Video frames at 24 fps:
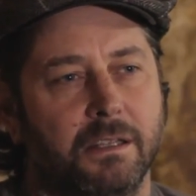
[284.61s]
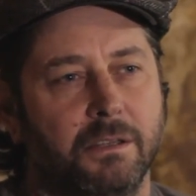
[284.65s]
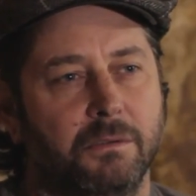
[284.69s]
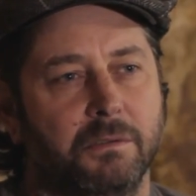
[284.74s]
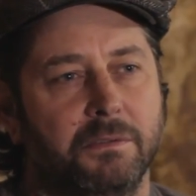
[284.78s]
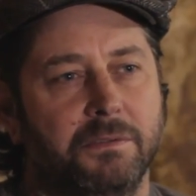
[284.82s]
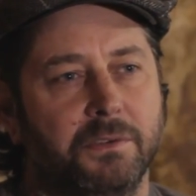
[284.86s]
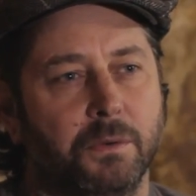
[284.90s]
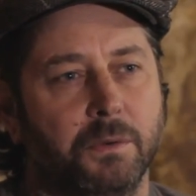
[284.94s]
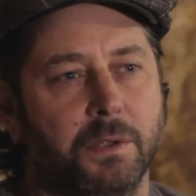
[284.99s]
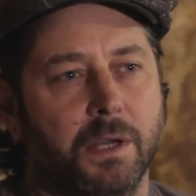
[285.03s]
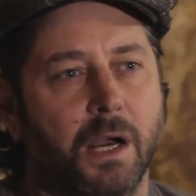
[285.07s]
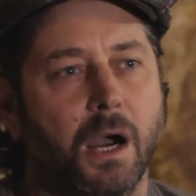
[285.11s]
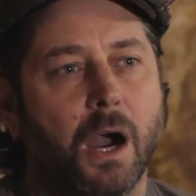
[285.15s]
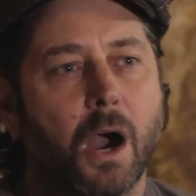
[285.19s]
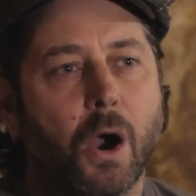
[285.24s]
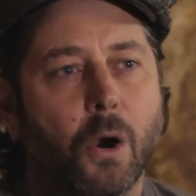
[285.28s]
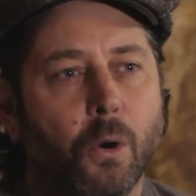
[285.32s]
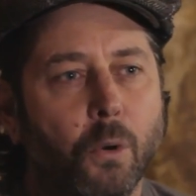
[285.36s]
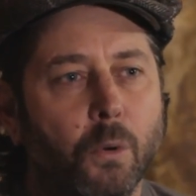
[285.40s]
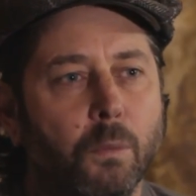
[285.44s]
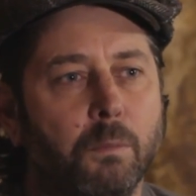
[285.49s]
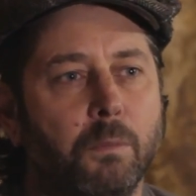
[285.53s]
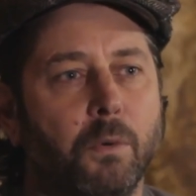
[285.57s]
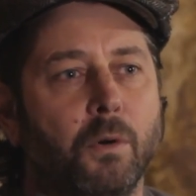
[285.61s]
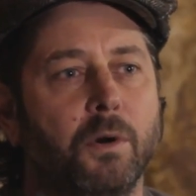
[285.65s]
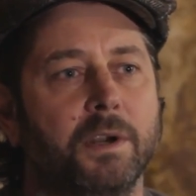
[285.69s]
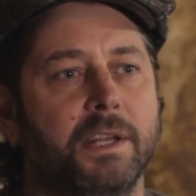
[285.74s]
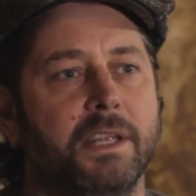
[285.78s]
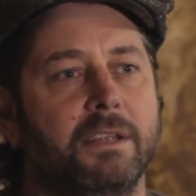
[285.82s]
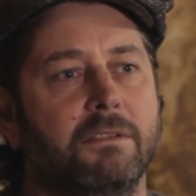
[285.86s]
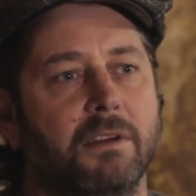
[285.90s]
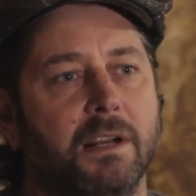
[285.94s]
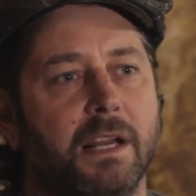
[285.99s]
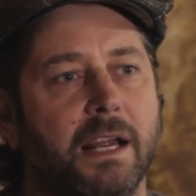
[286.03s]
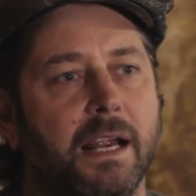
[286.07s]
You'll feel your whole
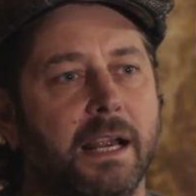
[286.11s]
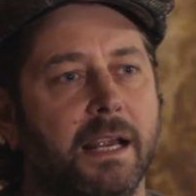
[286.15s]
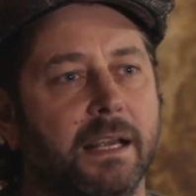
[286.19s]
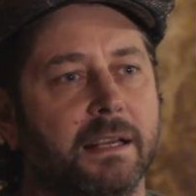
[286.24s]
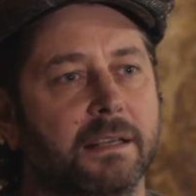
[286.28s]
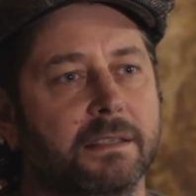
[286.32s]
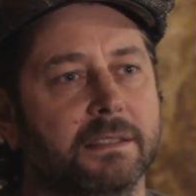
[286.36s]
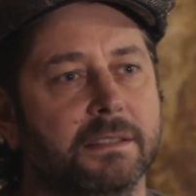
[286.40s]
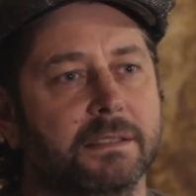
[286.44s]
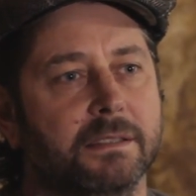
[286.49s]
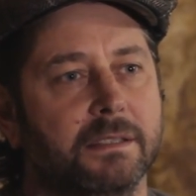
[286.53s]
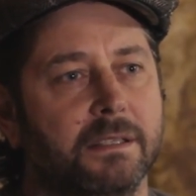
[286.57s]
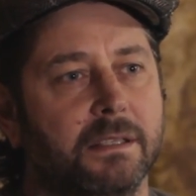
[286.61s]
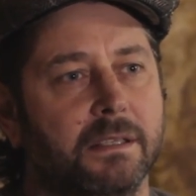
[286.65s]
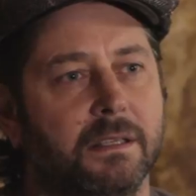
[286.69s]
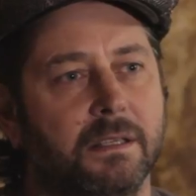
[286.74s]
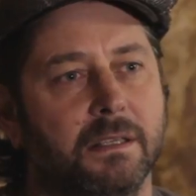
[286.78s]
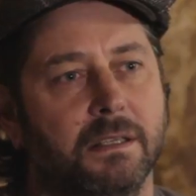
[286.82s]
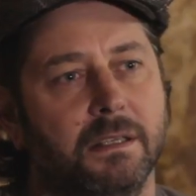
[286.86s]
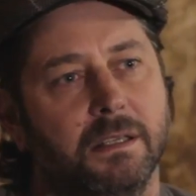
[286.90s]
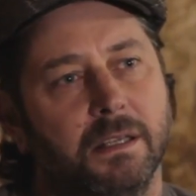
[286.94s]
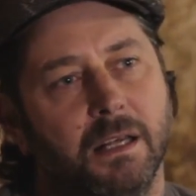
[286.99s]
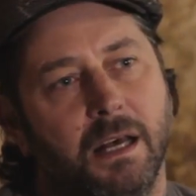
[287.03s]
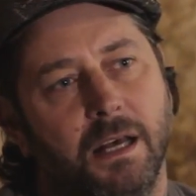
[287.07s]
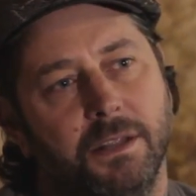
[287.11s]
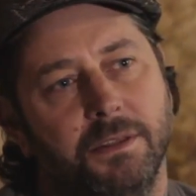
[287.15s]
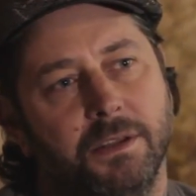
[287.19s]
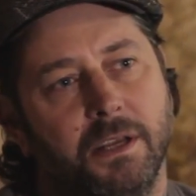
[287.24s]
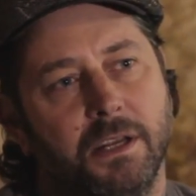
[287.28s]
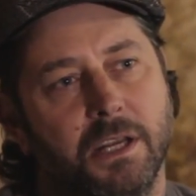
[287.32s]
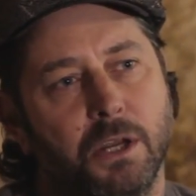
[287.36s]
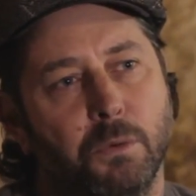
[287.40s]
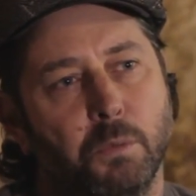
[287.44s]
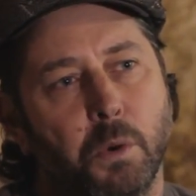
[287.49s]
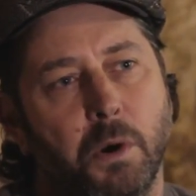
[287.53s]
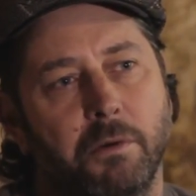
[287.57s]
body relax and
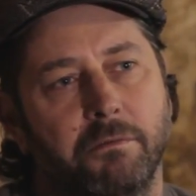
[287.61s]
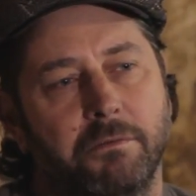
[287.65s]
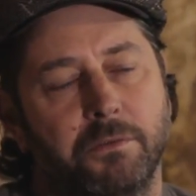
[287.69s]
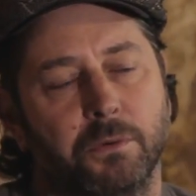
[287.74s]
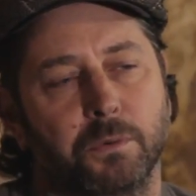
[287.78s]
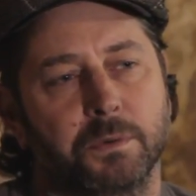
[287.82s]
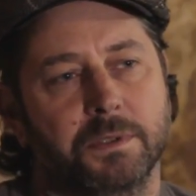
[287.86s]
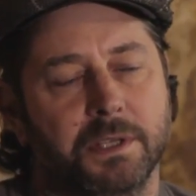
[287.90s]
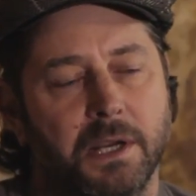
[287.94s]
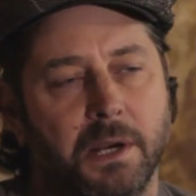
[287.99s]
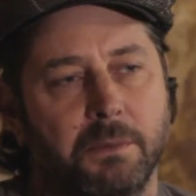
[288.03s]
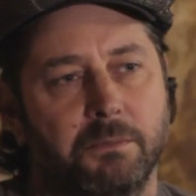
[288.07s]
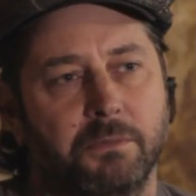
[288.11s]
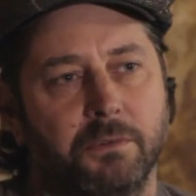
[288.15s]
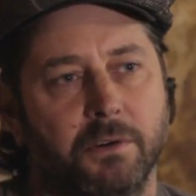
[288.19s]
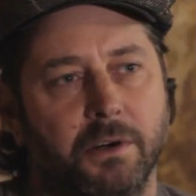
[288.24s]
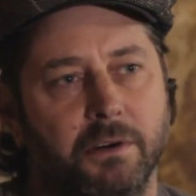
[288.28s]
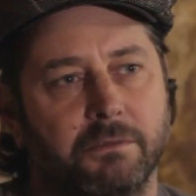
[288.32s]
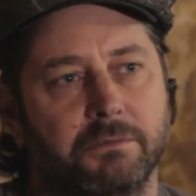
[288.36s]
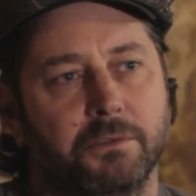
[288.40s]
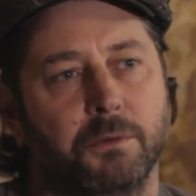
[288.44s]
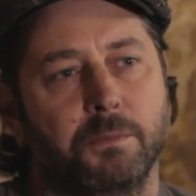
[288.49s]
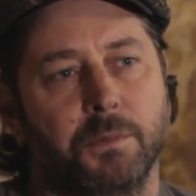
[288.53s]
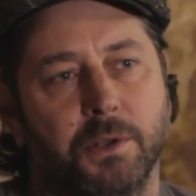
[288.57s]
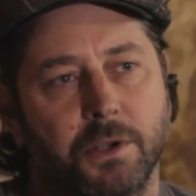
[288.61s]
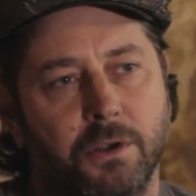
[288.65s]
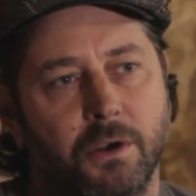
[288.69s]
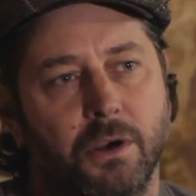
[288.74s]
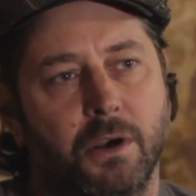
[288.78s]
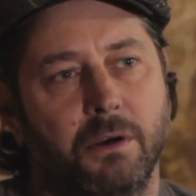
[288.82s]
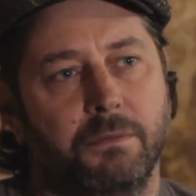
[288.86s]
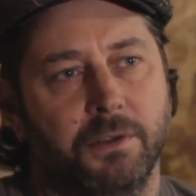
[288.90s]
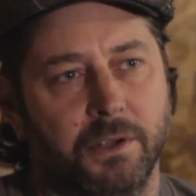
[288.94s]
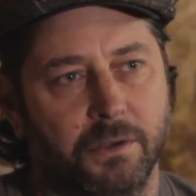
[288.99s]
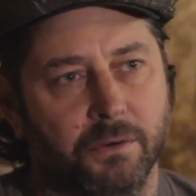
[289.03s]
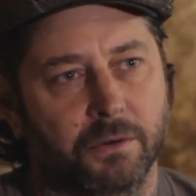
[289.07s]
then you won't feel separate from the
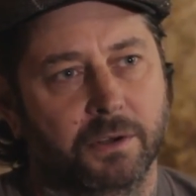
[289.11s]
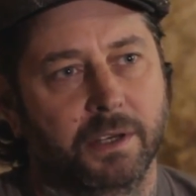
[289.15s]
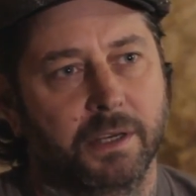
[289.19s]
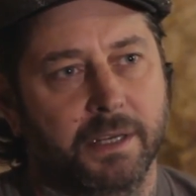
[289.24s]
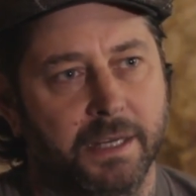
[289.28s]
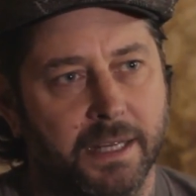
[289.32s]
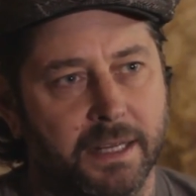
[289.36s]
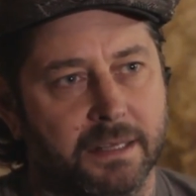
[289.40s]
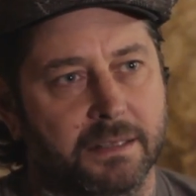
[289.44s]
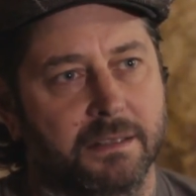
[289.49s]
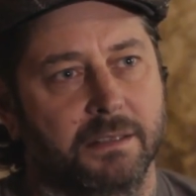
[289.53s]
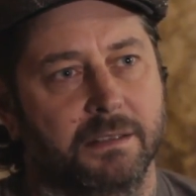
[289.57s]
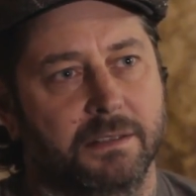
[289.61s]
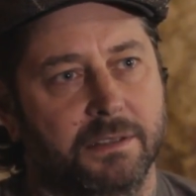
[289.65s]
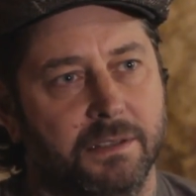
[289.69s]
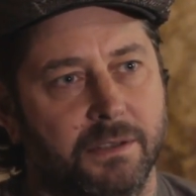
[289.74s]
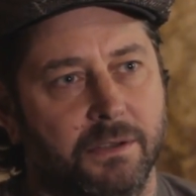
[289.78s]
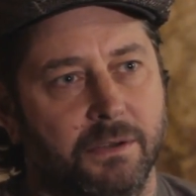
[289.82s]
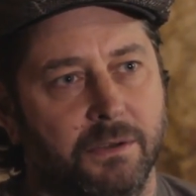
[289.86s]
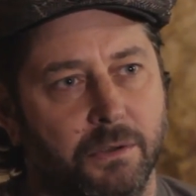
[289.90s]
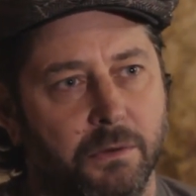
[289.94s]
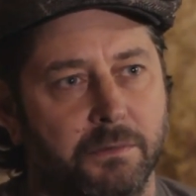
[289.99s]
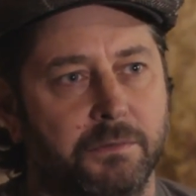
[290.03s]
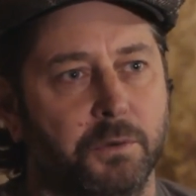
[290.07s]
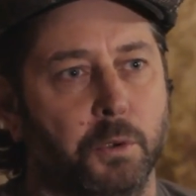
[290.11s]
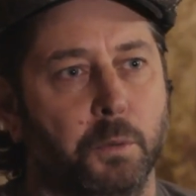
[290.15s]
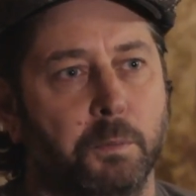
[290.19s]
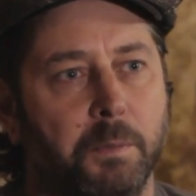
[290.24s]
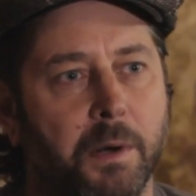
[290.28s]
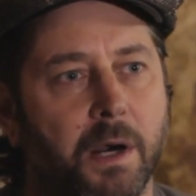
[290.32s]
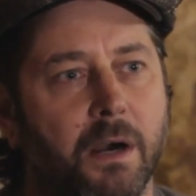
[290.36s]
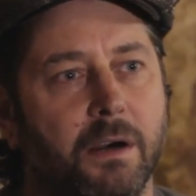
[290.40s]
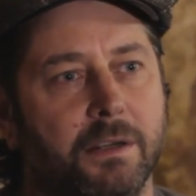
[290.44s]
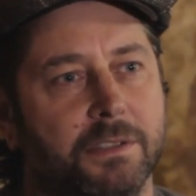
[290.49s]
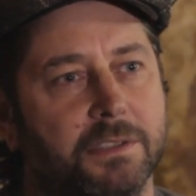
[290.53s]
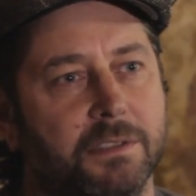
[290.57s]
earth that you're connected to. You'll feel
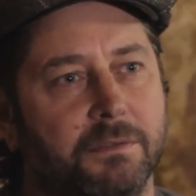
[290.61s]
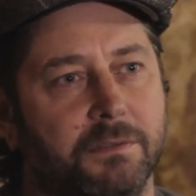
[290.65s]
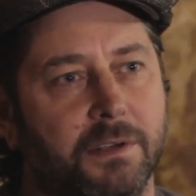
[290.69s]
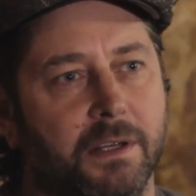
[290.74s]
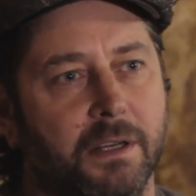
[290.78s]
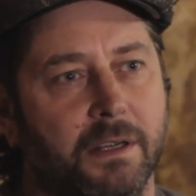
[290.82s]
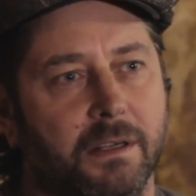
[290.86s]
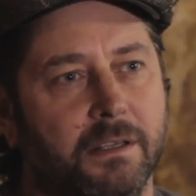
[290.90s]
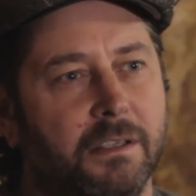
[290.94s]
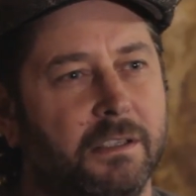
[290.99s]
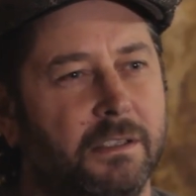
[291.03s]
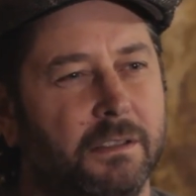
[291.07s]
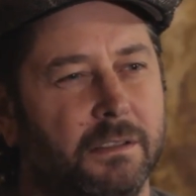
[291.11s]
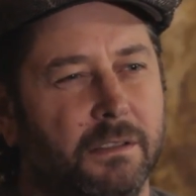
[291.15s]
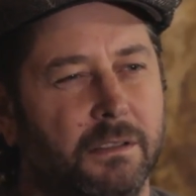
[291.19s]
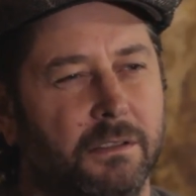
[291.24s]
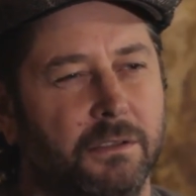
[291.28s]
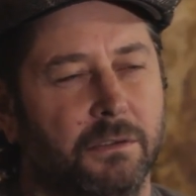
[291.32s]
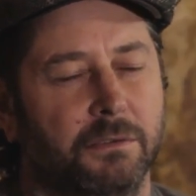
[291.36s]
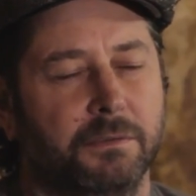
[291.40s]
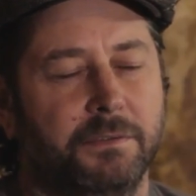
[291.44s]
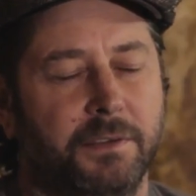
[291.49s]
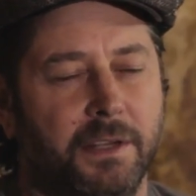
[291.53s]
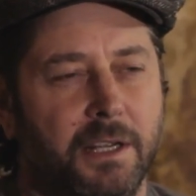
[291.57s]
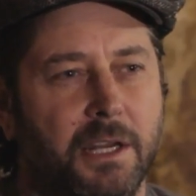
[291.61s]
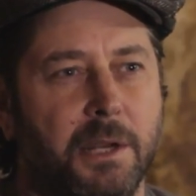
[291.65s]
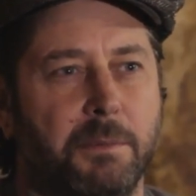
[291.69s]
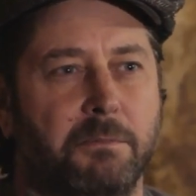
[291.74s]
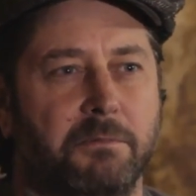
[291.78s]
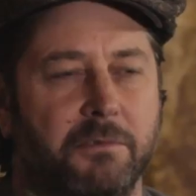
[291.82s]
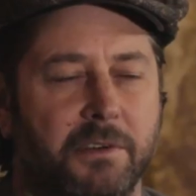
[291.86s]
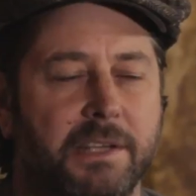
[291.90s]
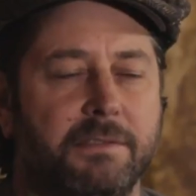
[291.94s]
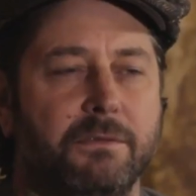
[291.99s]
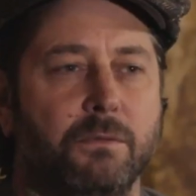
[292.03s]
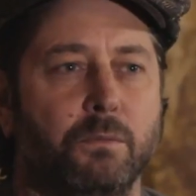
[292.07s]
part of it and you'll feel it
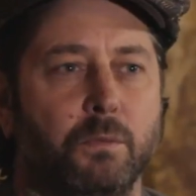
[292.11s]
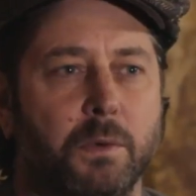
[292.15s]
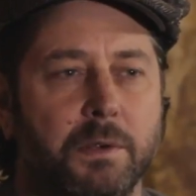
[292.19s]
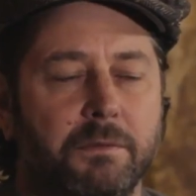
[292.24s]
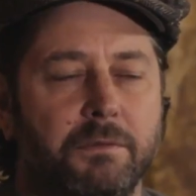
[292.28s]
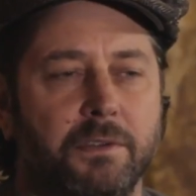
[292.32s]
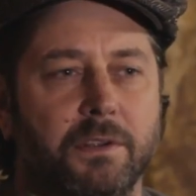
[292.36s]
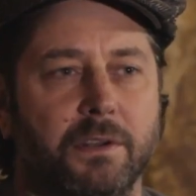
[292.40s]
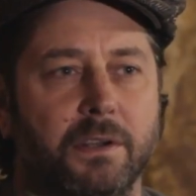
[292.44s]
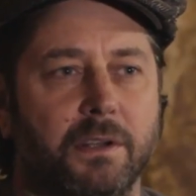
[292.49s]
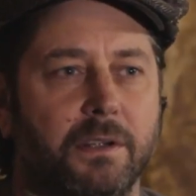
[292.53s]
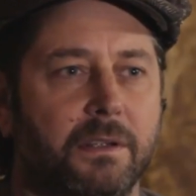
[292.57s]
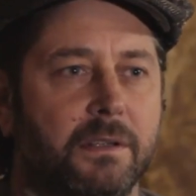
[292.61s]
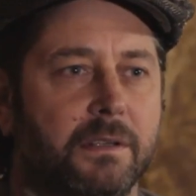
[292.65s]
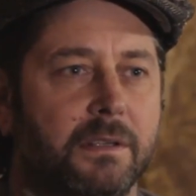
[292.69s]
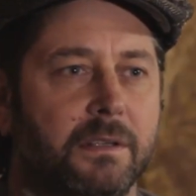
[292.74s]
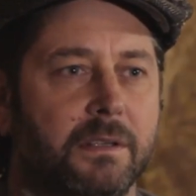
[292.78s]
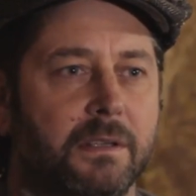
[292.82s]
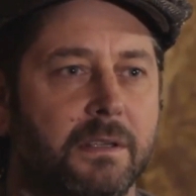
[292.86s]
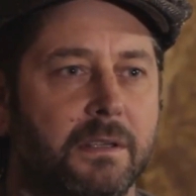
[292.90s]
breathing with you.